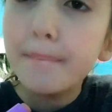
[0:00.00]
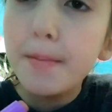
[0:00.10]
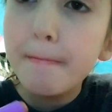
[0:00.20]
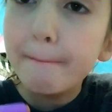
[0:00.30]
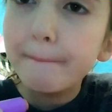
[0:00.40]
and
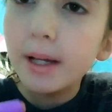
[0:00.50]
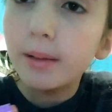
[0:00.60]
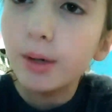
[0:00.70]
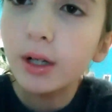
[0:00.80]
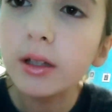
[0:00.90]

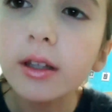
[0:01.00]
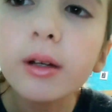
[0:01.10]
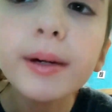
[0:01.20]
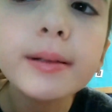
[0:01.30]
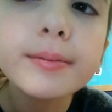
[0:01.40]
then put a
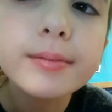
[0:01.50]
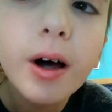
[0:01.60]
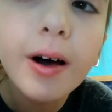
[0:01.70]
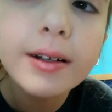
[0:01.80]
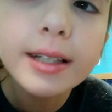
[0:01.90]
little bit
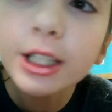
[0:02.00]
on.